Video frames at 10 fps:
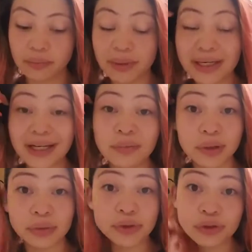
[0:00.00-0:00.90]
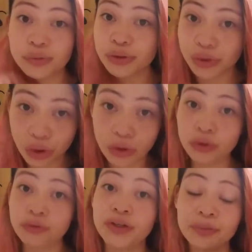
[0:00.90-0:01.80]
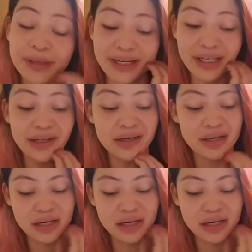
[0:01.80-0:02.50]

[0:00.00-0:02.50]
benign bone tumors all over your body.